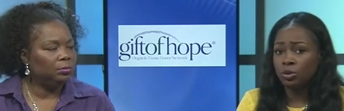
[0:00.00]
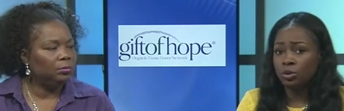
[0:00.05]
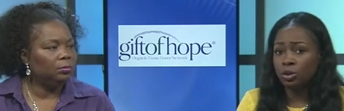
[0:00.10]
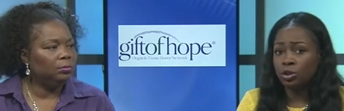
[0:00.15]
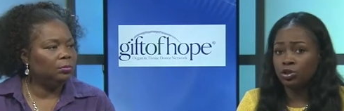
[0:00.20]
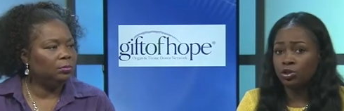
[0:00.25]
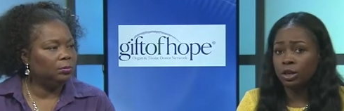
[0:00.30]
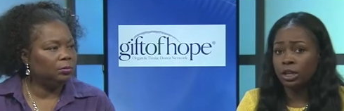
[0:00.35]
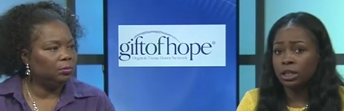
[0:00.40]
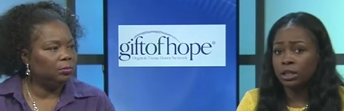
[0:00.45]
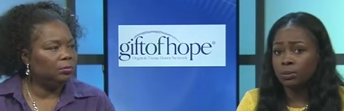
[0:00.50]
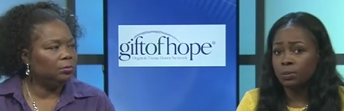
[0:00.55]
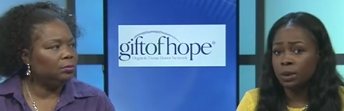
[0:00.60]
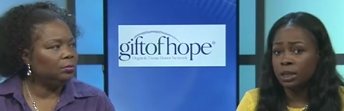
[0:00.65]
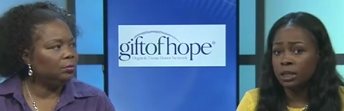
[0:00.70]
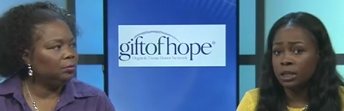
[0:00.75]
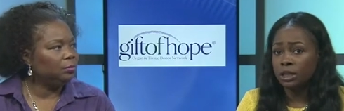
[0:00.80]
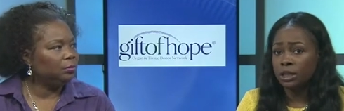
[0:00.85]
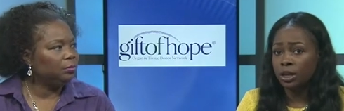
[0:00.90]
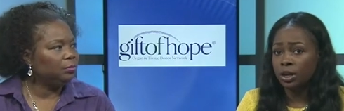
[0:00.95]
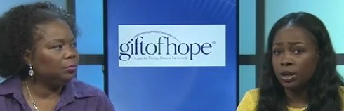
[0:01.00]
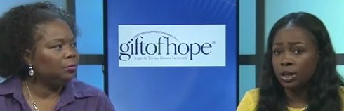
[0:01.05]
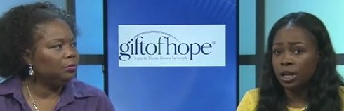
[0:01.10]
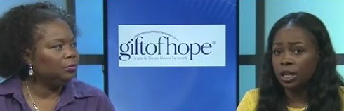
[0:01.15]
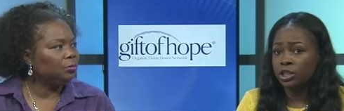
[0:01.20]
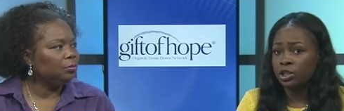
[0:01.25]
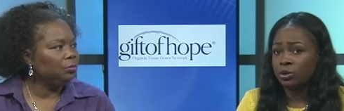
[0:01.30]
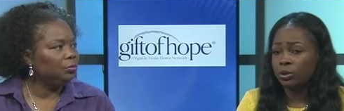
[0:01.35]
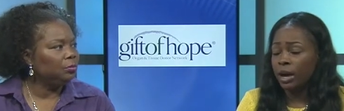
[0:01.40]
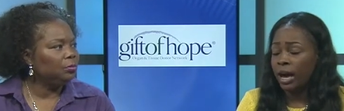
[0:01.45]
Speaker 1: a transplant center
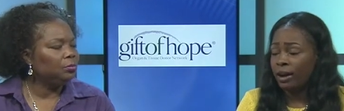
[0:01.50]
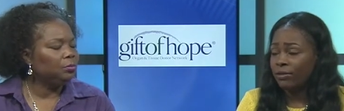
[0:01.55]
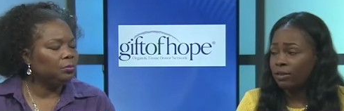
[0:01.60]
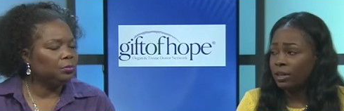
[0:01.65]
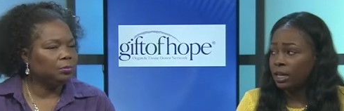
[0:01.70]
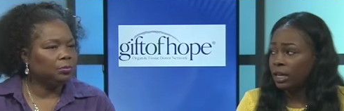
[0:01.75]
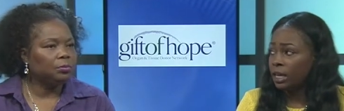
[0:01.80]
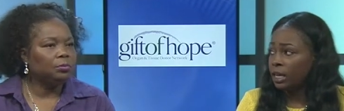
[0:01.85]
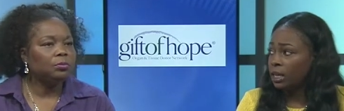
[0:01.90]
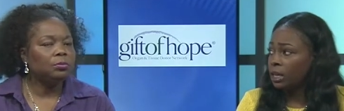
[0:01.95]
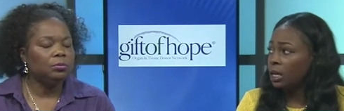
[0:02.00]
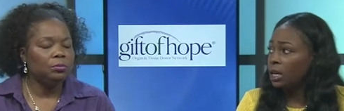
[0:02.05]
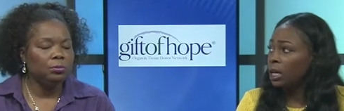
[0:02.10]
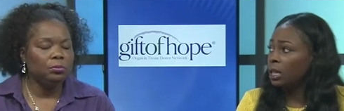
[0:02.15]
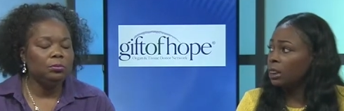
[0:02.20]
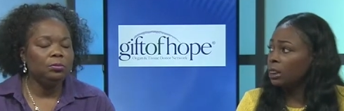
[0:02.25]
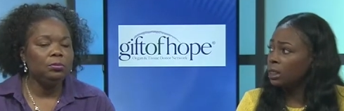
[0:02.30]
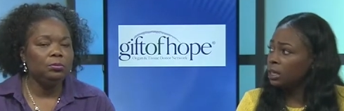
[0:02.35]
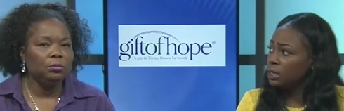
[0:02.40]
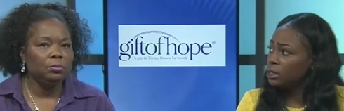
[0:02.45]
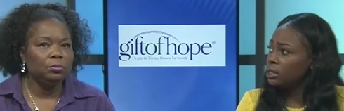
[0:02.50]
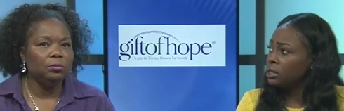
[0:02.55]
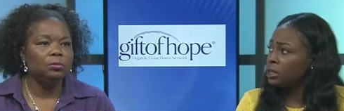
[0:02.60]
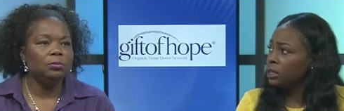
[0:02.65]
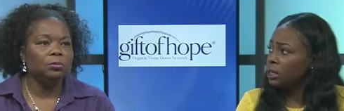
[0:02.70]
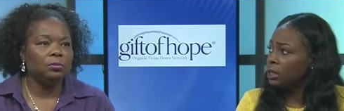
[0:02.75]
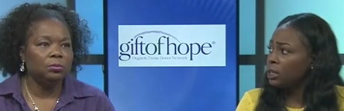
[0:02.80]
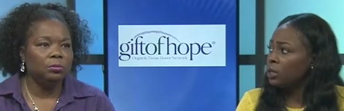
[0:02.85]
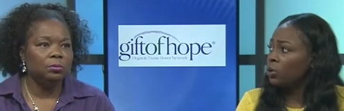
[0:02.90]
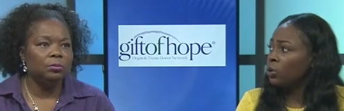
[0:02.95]
that you have to get
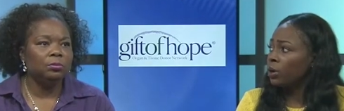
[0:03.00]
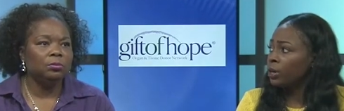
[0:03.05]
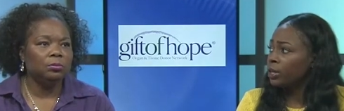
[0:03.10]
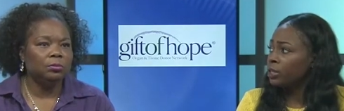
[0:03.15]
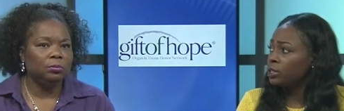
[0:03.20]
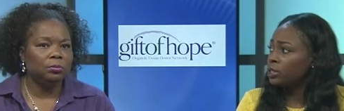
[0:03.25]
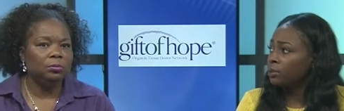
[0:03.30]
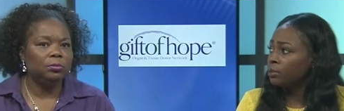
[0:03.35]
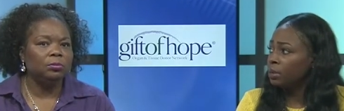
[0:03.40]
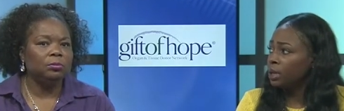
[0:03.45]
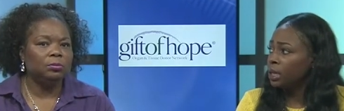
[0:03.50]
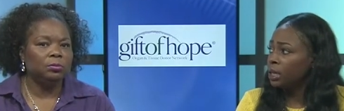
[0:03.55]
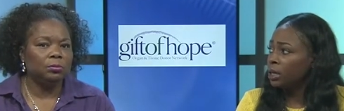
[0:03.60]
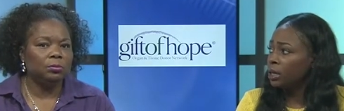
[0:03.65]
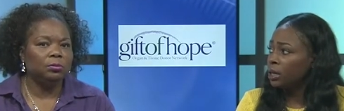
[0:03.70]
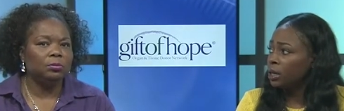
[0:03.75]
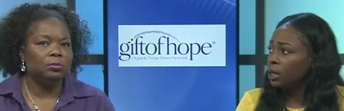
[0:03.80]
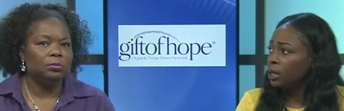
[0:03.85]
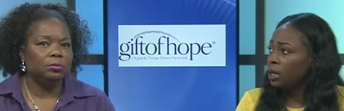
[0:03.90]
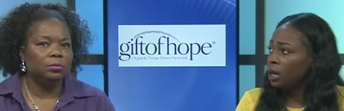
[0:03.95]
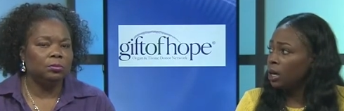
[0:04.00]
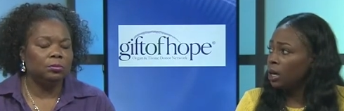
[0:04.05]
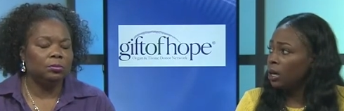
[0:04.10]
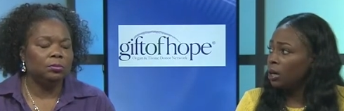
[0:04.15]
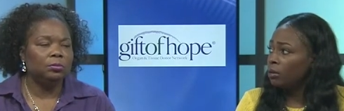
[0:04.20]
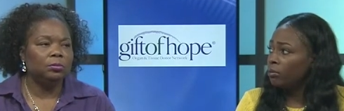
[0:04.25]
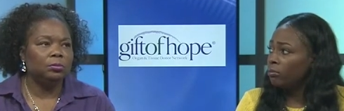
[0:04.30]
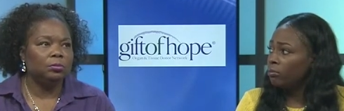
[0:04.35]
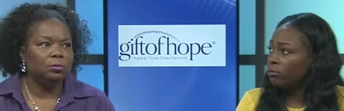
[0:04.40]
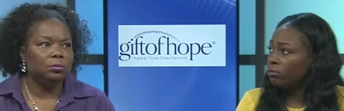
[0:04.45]
listed in order to be
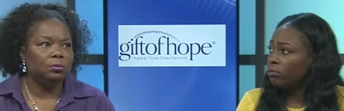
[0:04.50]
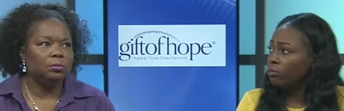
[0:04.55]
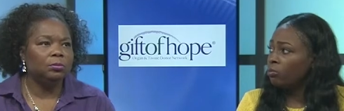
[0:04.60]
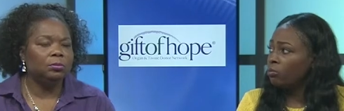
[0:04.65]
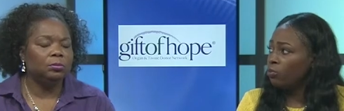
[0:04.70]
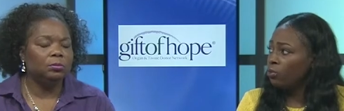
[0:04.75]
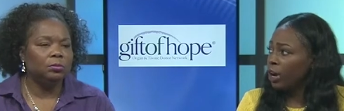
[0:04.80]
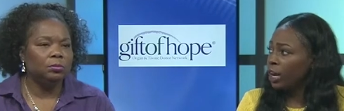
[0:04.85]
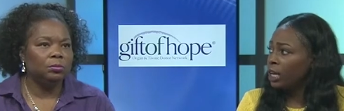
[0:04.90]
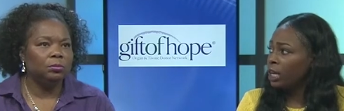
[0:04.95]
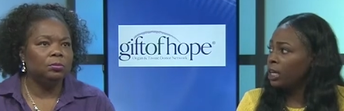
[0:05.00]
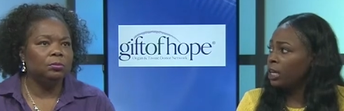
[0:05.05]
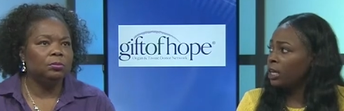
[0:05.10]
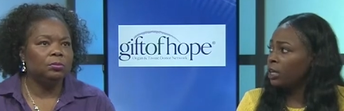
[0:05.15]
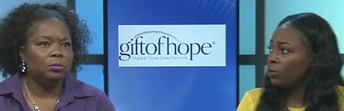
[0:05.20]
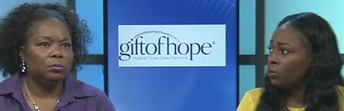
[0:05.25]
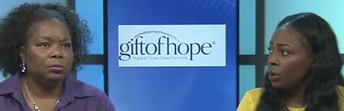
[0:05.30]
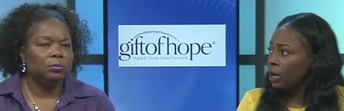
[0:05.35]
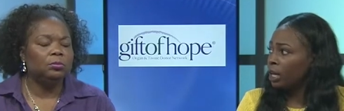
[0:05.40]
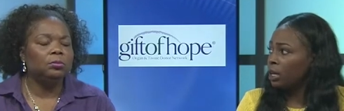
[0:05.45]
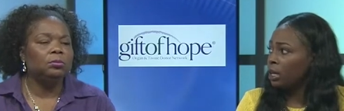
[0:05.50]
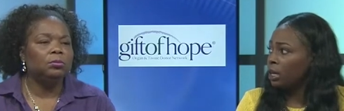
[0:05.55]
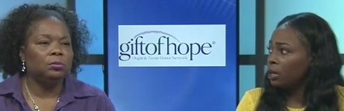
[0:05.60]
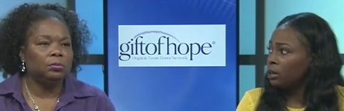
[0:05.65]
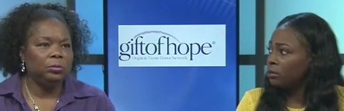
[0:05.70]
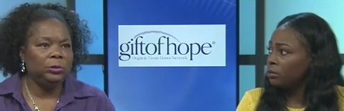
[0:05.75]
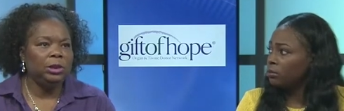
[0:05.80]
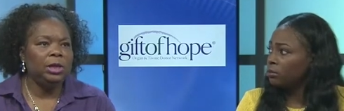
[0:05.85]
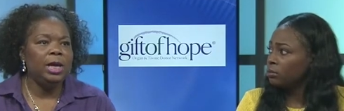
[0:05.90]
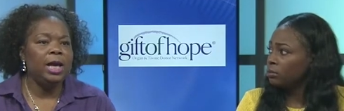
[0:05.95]
um, ready and waiting.
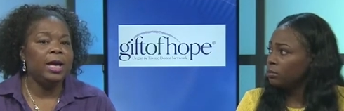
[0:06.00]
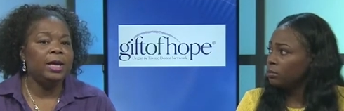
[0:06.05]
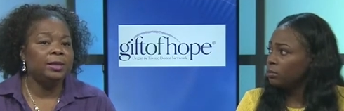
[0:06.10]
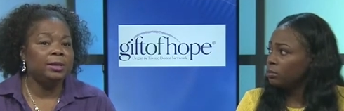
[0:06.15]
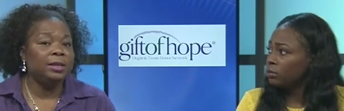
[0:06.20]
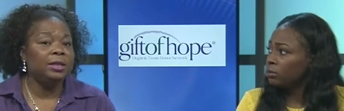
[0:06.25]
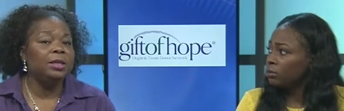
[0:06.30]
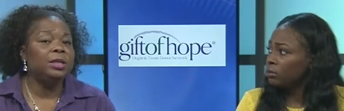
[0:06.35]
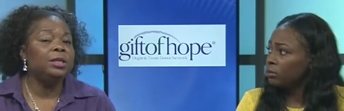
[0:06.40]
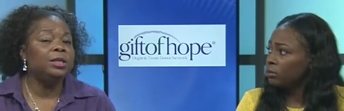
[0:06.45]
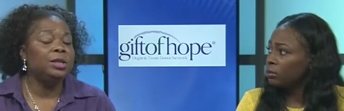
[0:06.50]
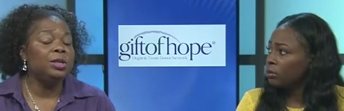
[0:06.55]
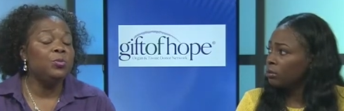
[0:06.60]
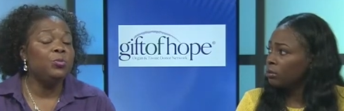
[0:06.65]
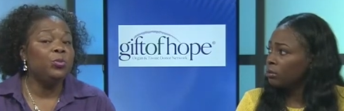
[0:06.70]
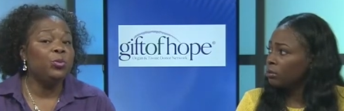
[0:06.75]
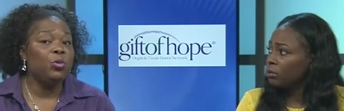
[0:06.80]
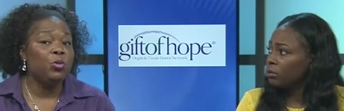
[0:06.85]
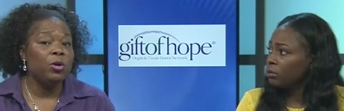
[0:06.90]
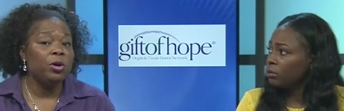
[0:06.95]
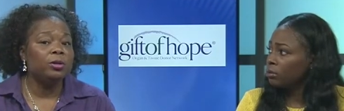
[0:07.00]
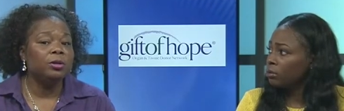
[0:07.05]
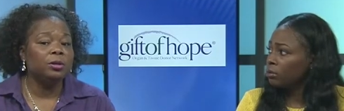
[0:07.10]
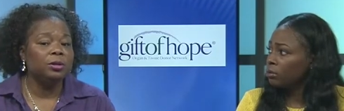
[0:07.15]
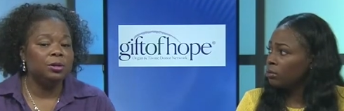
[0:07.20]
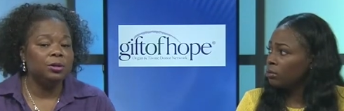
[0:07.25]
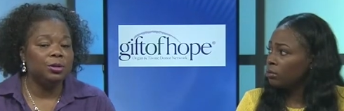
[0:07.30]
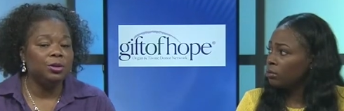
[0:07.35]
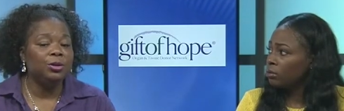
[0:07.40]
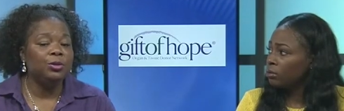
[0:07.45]
Speaker 2: Yes, and it's
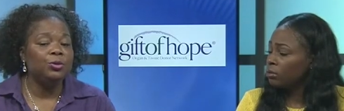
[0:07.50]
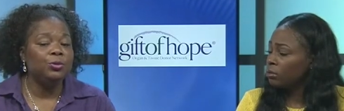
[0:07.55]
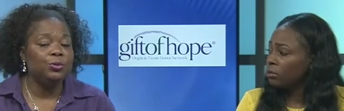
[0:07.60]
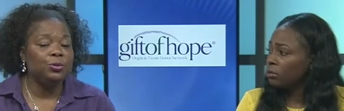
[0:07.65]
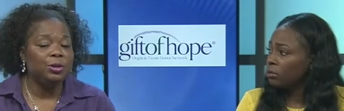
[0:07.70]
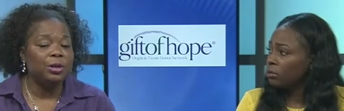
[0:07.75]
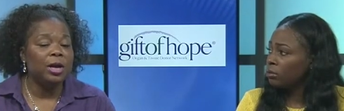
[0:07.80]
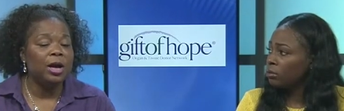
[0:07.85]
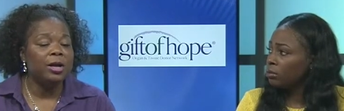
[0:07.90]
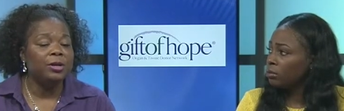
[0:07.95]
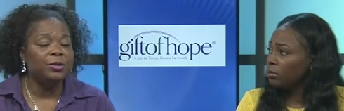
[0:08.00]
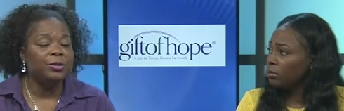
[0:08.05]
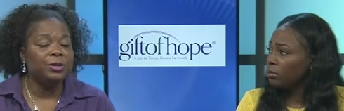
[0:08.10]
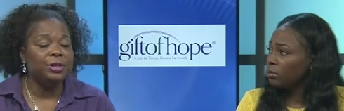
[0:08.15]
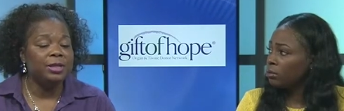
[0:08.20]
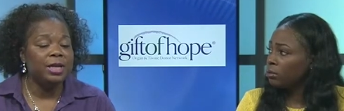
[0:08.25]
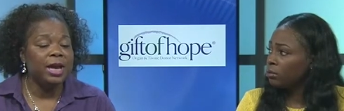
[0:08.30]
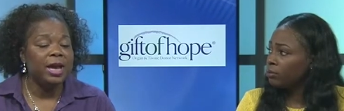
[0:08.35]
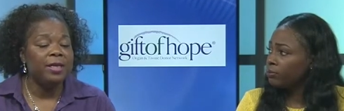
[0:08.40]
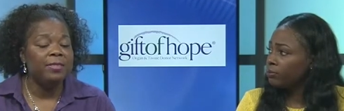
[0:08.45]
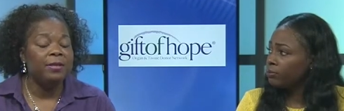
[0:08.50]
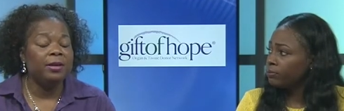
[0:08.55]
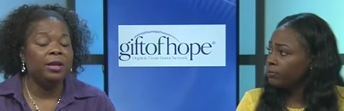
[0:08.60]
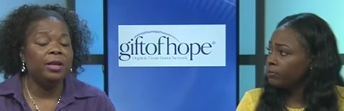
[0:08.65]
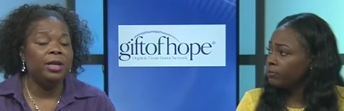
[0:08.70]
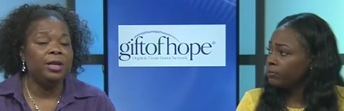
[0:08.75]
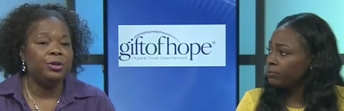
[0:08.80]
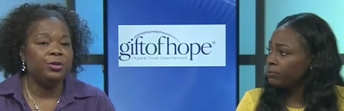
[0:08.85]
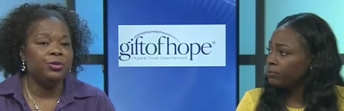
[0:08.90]
important too to understand that each